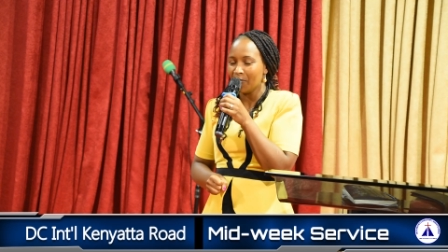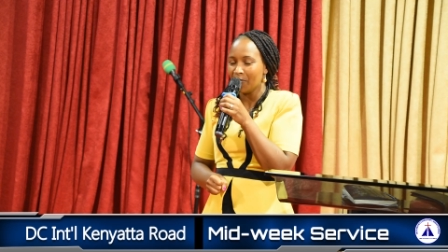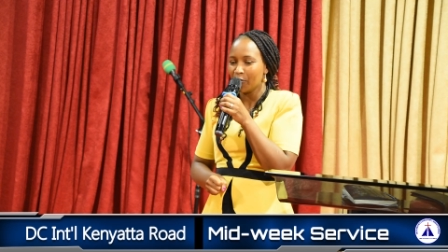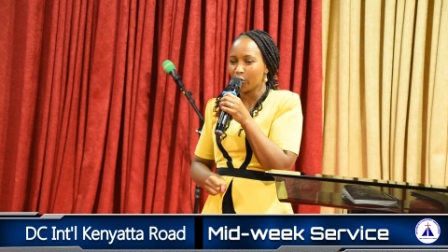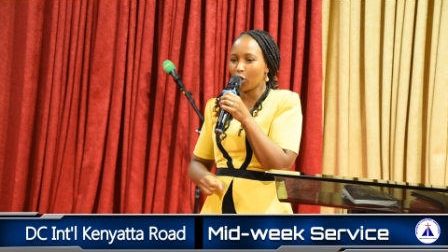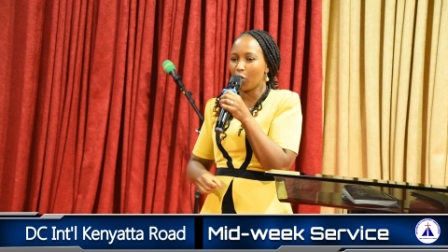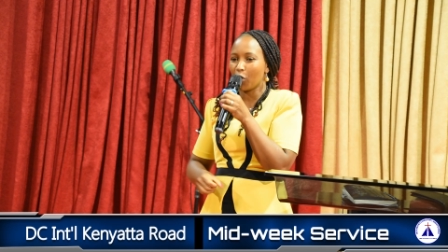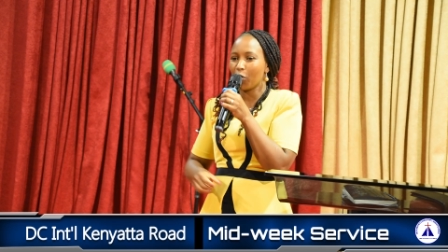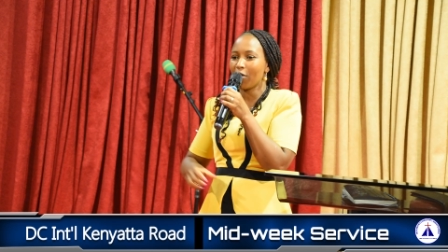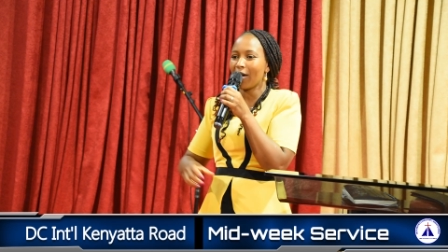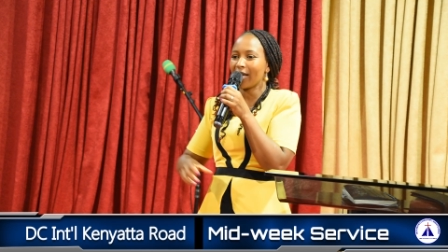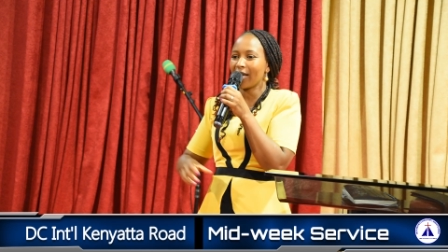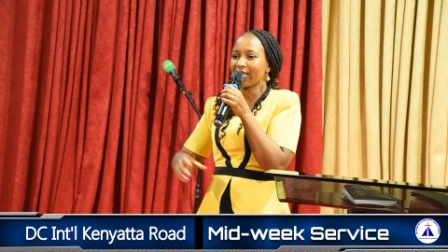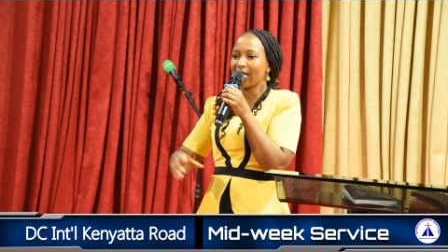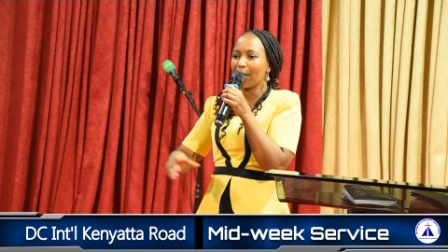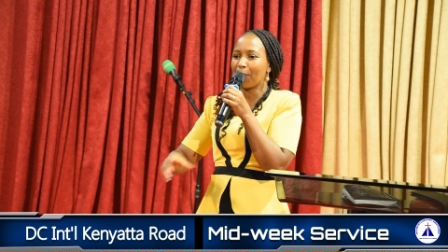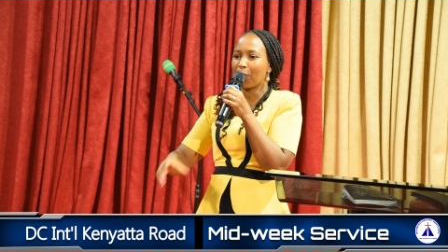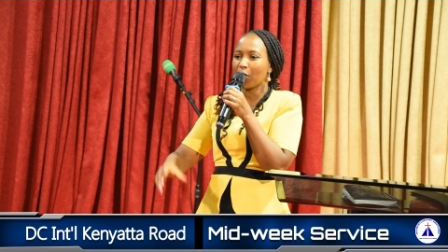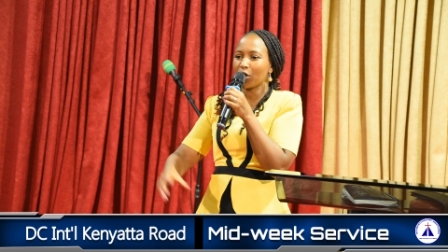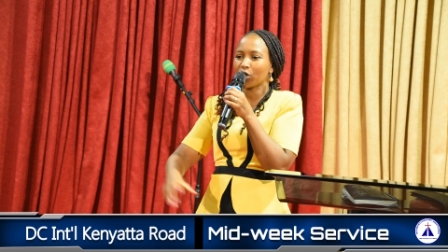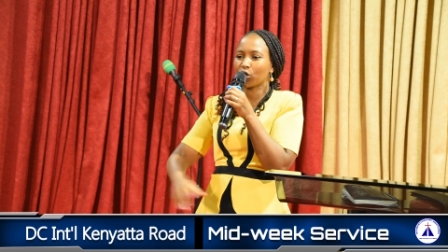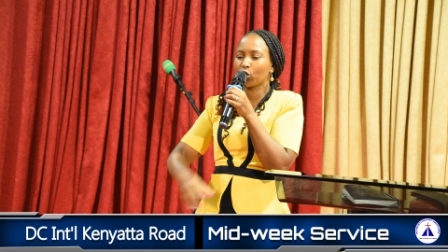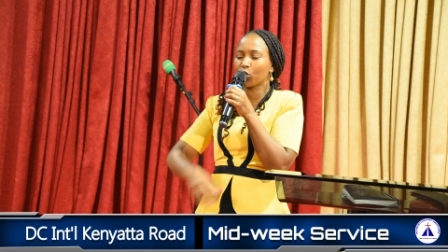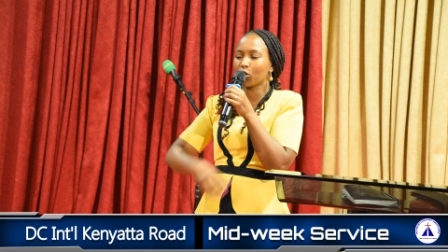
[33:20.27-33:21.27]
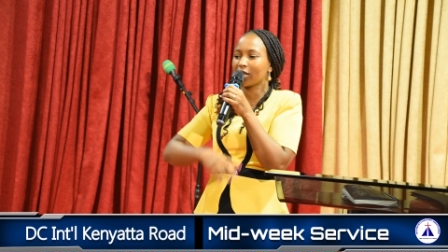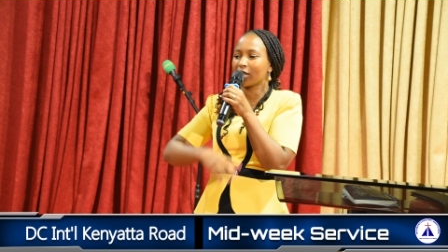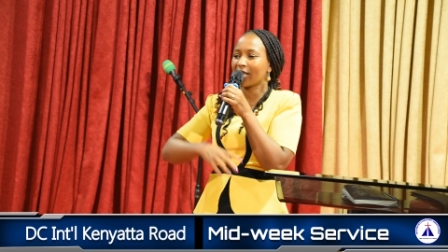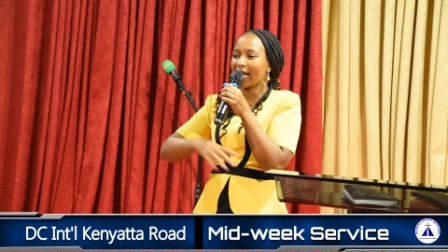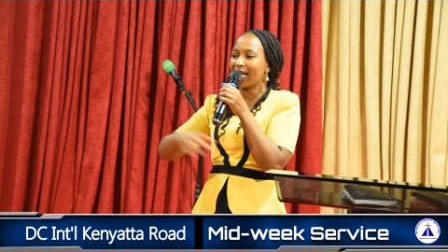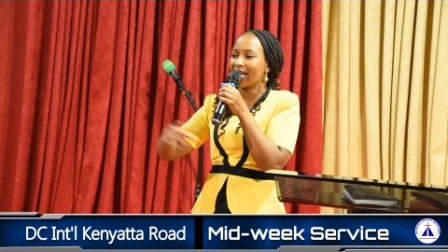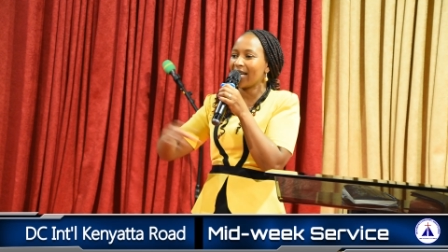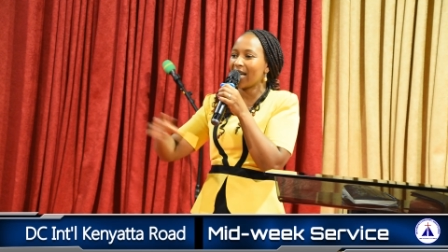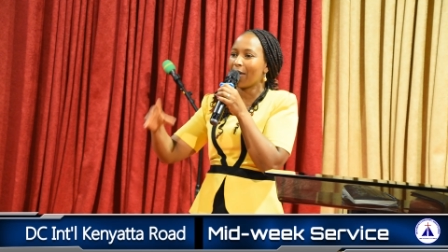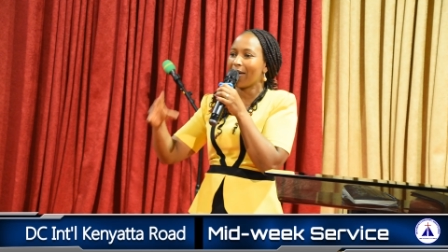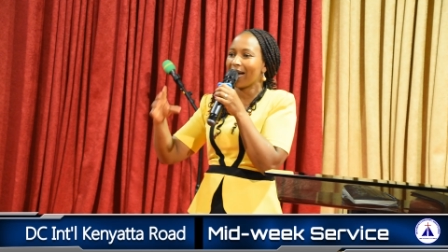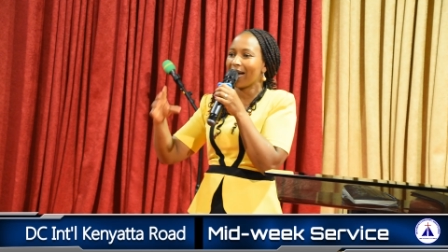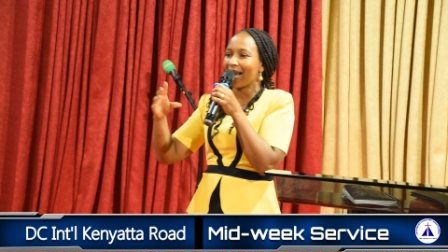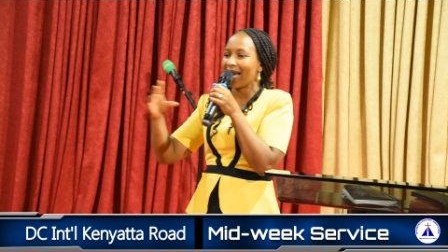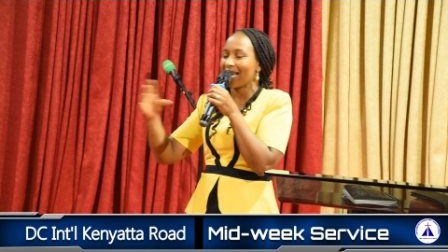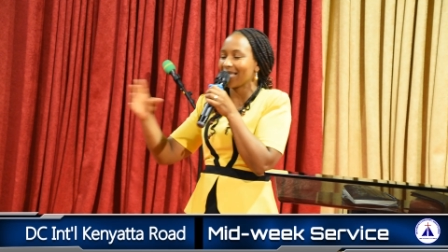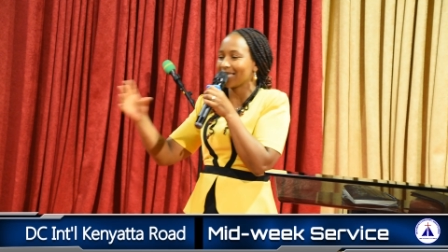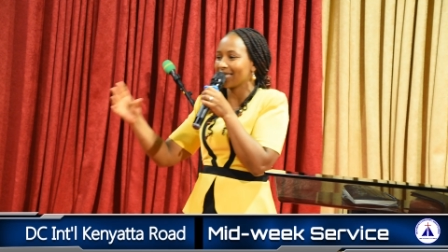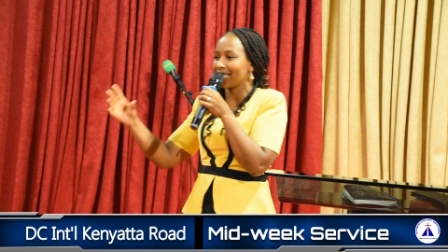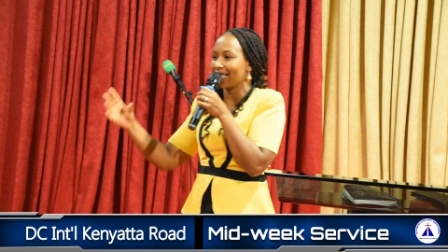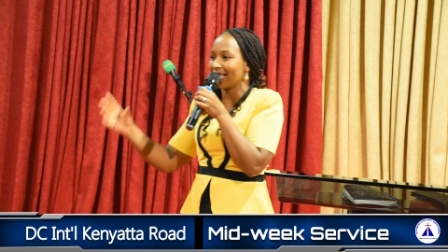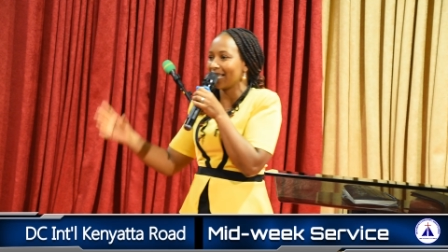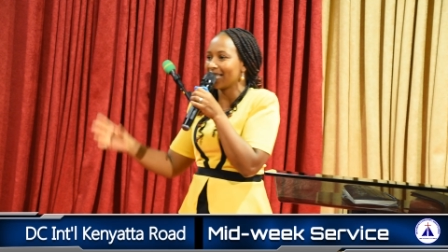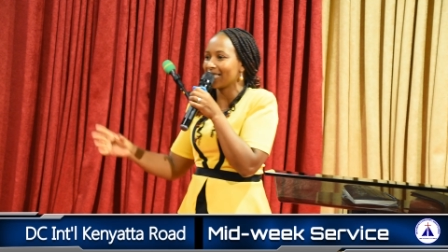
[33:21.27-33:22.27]
So we were supposed to sign our
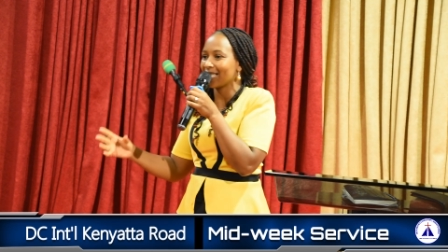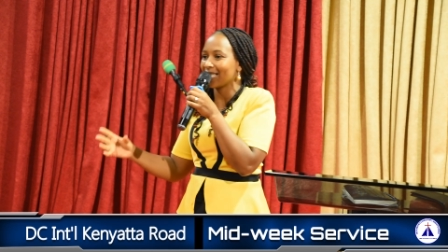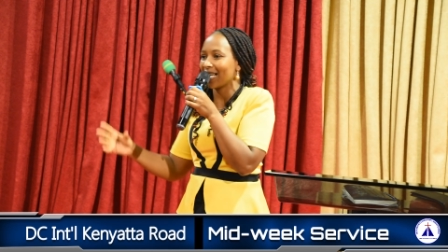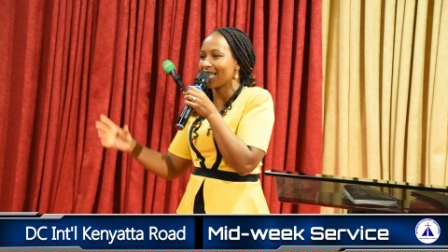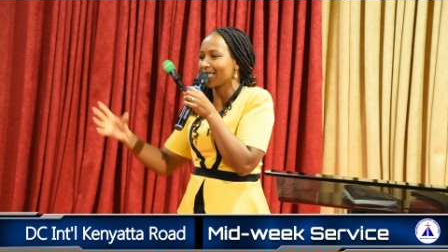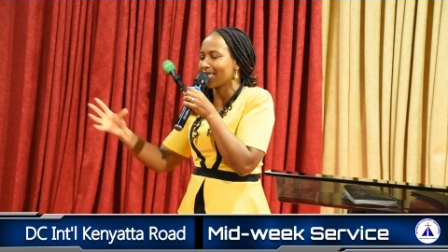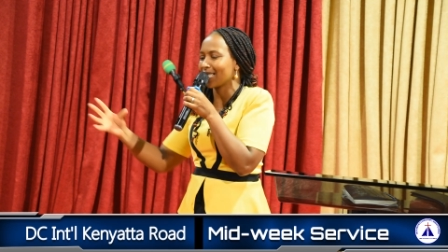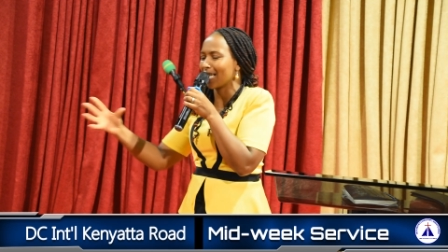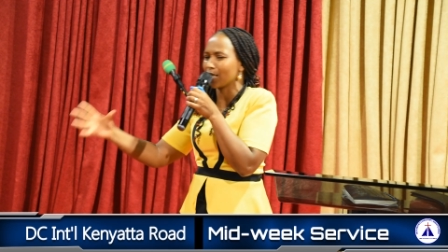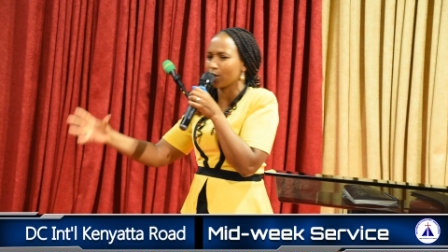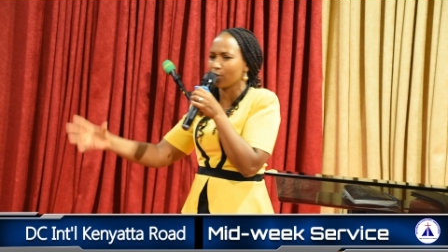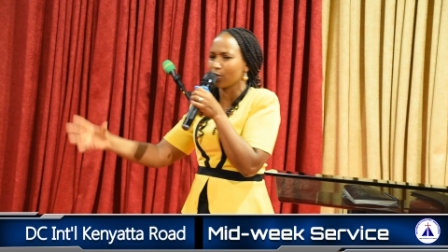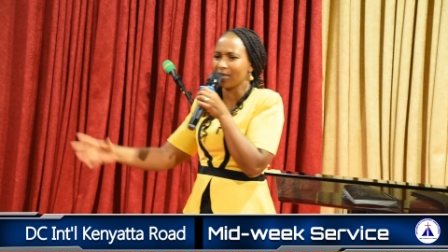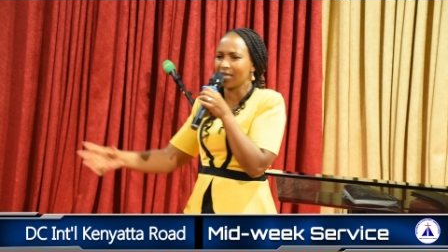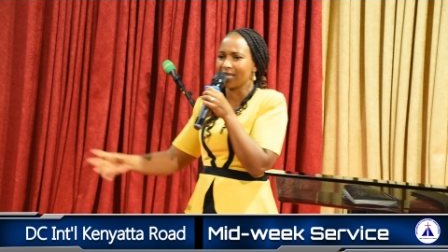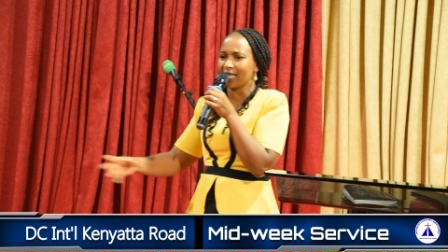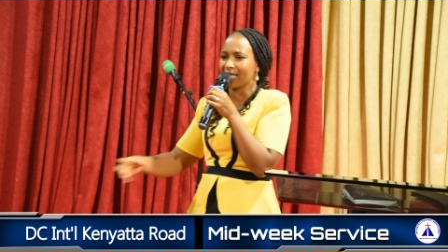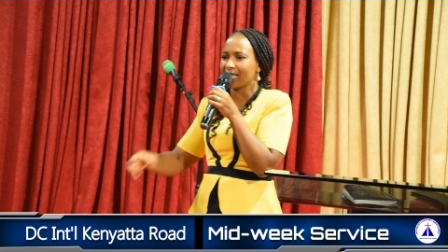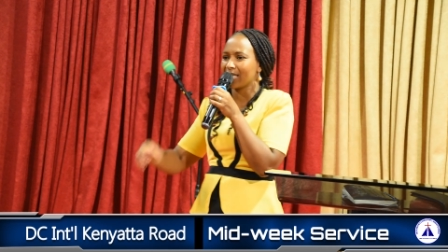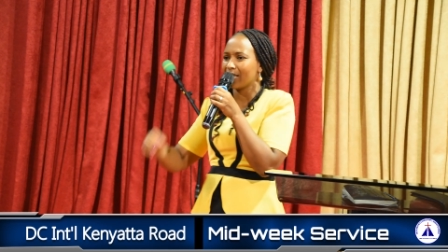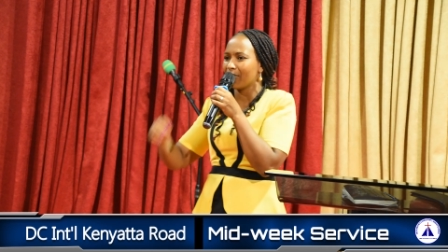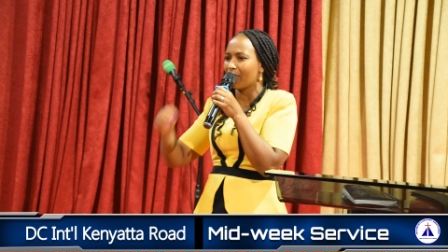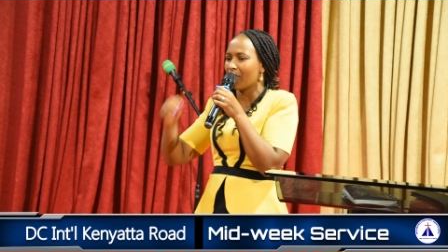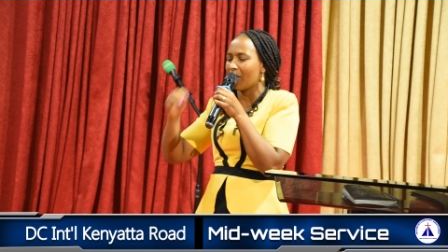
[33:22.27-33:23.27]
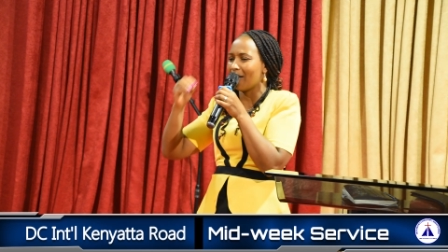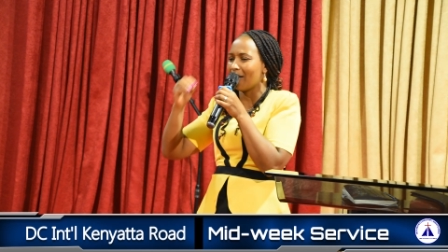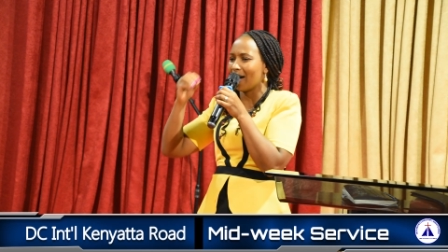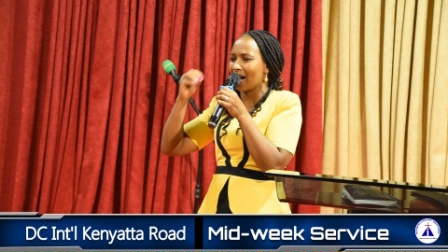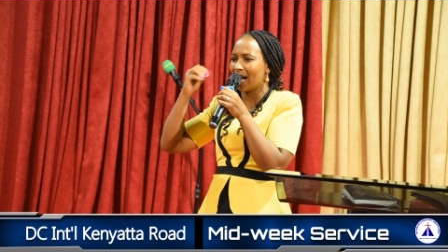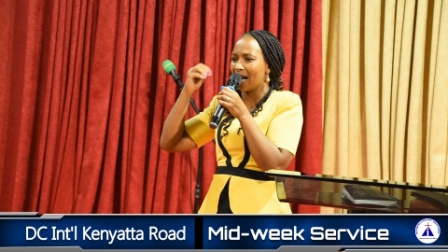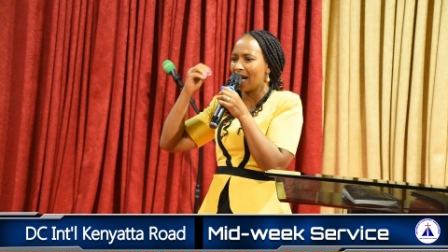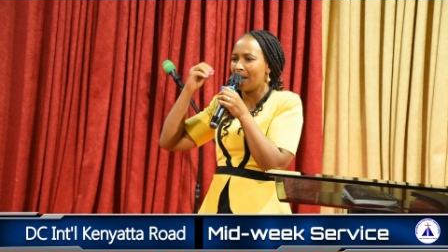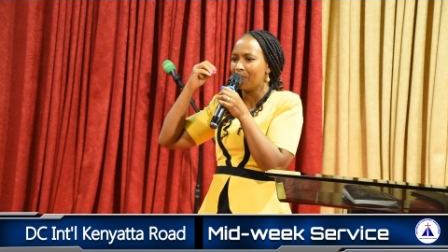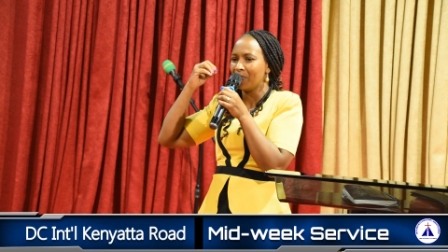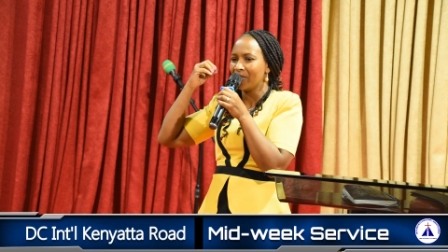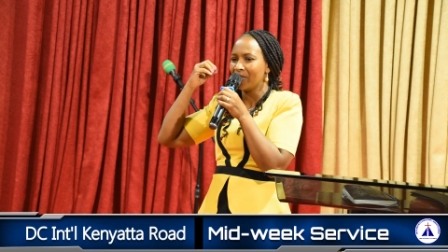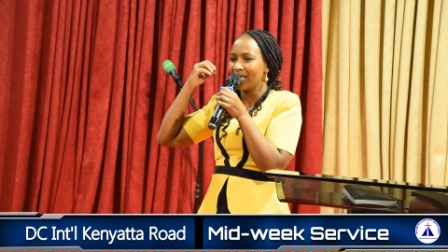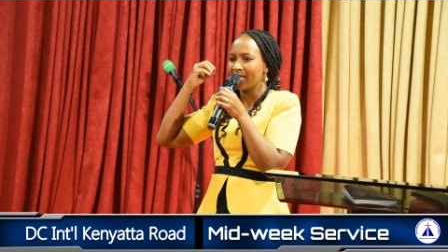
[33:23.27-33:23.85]
last letters as we receive our